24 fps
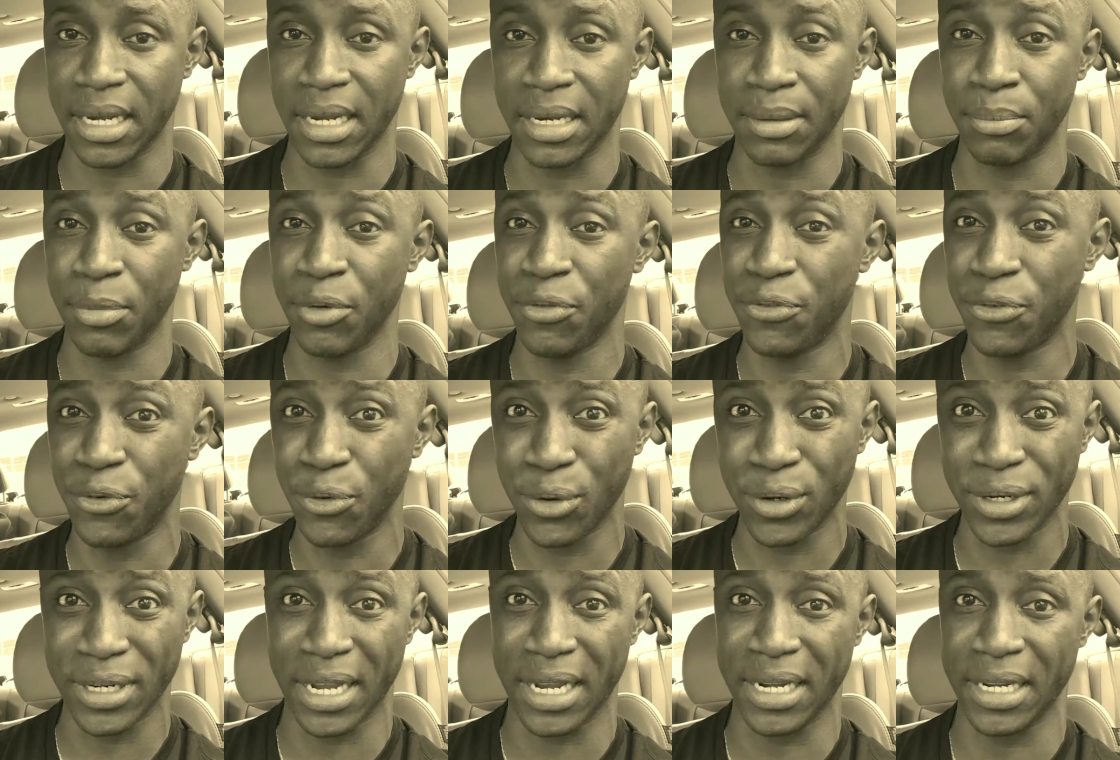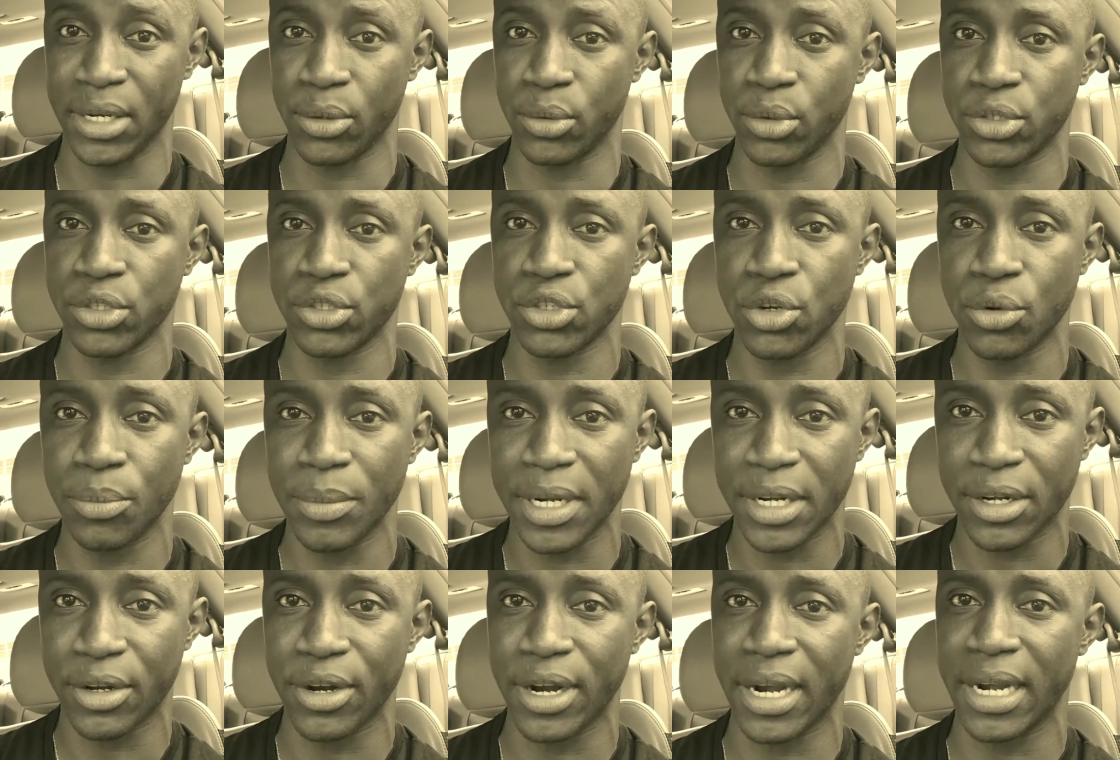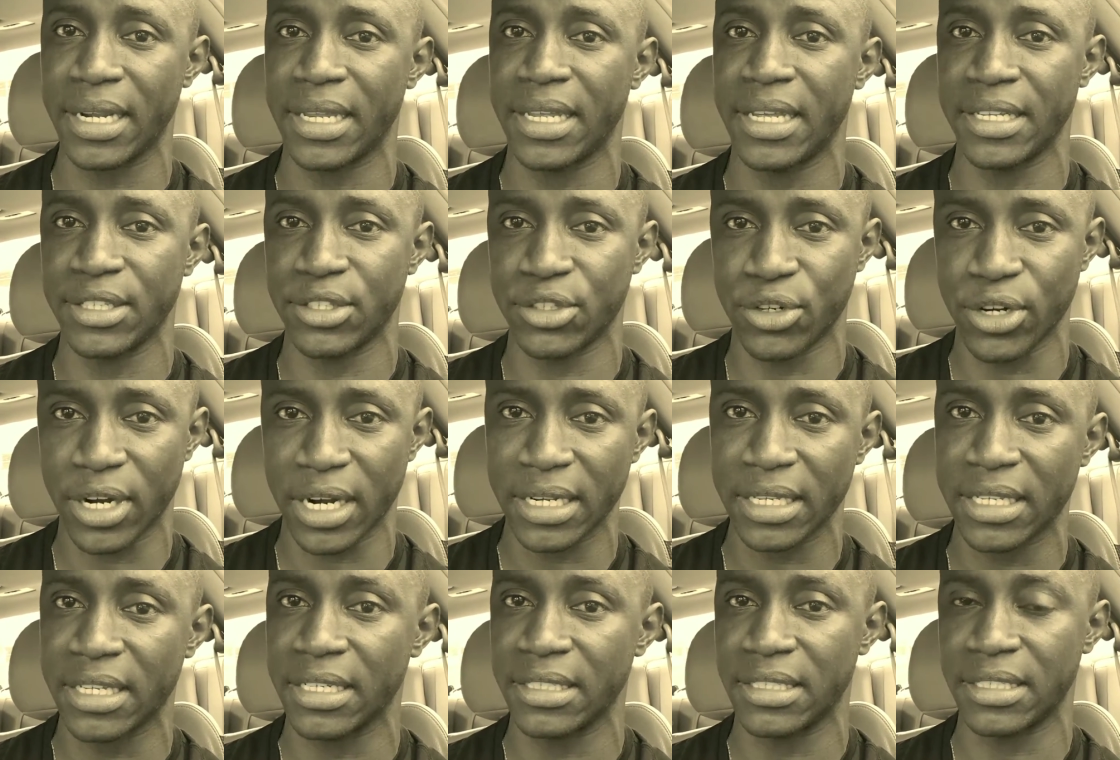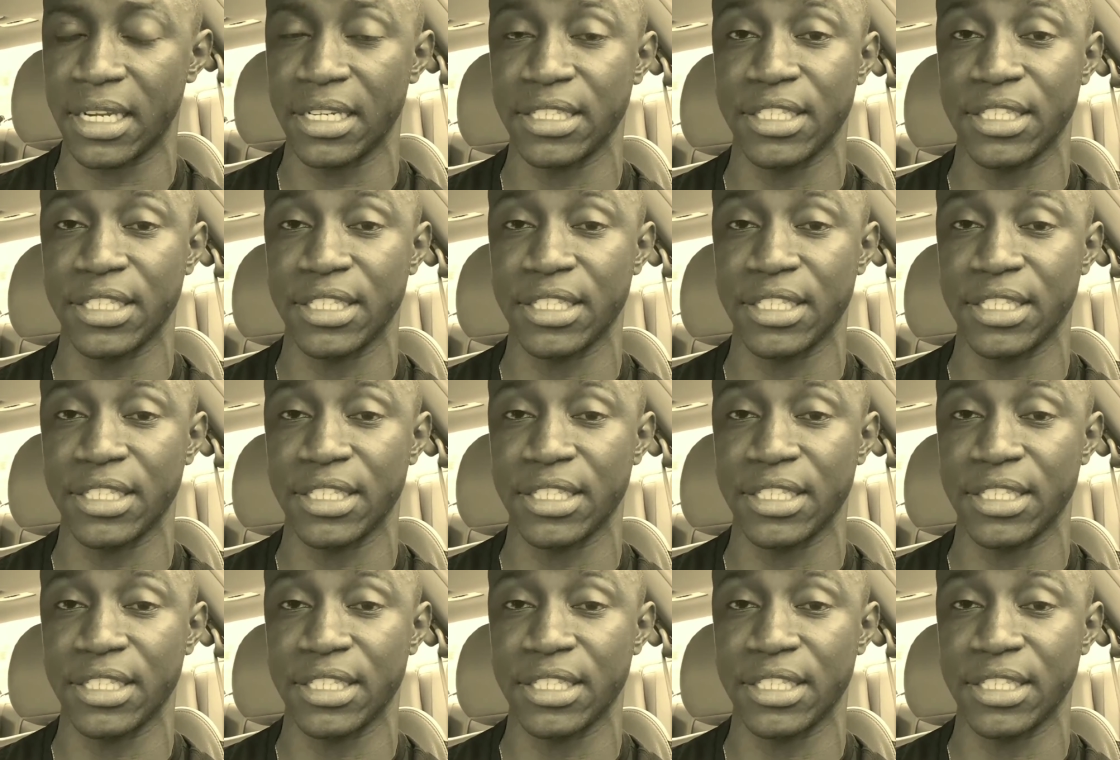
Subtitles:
and before that there were so many grandkids,